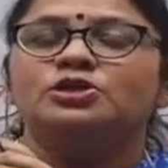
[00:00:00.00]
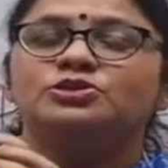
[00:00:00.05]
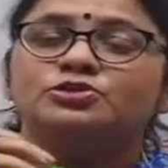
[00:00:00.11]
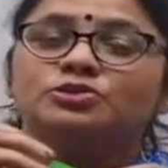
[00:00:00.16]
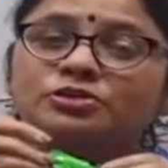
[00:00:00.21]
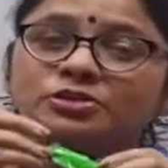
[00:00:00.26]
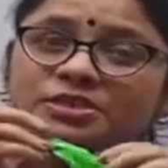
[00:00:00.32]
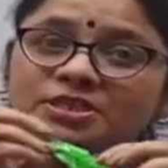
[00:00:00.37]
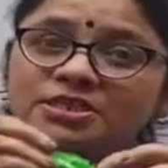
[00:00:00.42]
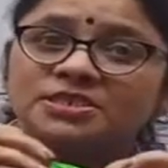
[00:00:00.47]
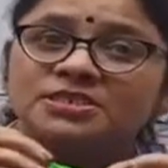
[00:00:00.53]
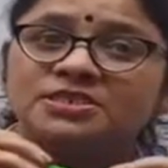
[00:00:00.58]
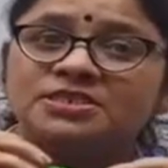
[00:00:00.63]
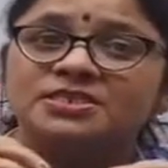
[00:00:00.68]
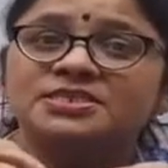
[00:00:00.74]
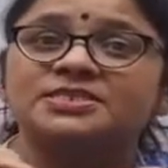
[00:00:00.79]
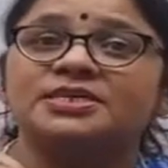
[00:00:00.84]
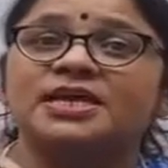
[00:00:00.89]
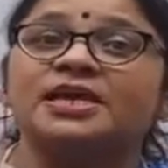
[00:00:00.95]
So this
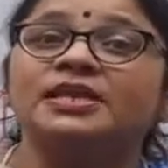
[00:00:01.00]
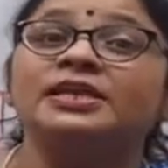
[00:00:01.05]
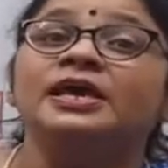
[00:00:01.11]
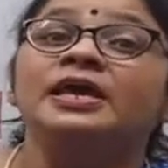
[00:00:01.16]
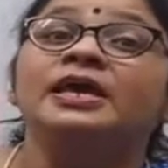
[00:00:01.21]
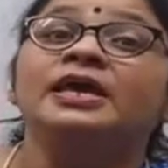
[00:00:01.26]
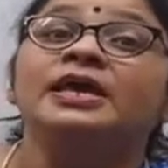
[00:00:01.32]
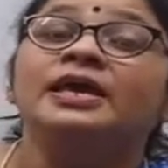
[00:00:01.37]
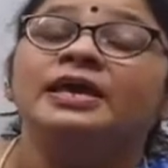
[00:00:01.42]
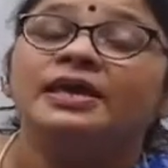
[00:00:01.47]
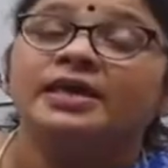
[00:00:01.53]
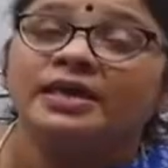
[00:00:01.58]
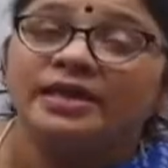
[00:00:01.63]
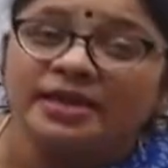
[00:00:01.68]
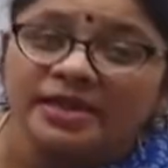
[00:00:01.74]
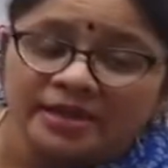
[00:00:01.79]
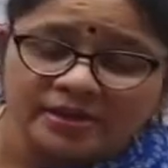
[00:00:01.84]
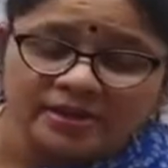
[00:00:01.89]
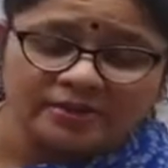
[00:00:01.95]
is an
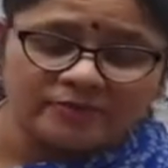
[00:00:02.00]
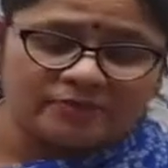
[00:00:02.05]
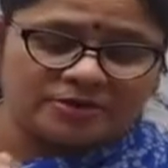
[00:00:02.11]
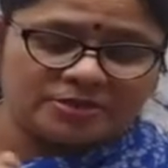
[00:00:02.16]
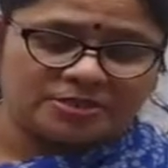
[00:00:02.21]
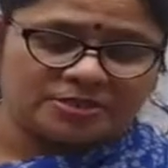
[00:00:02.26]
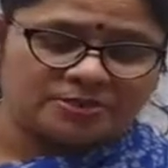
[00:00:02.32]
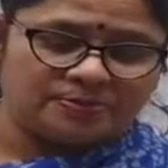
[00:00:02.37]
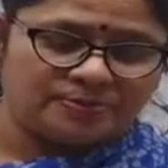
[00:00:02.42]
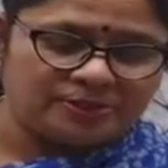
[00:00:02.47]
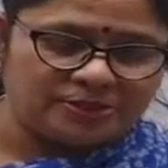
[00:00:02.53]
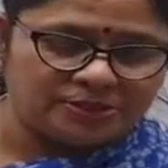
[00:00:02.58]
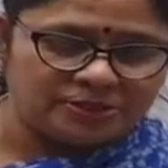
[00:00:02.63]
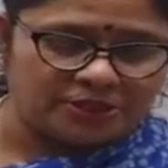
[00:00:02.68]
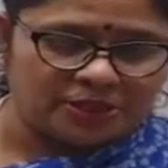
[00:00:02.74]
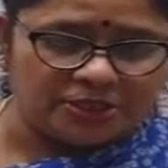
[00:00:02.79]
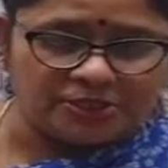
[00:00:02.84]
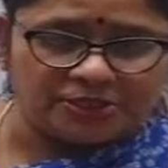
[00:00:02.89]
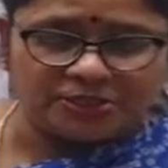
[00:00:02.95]
irreversible
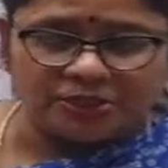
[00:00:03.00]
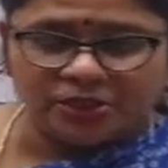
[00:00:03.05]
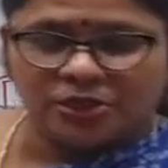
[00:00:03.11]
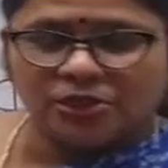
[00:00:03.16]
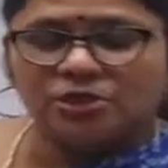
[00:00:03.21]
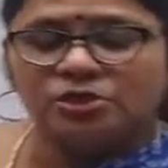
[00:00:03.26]
change.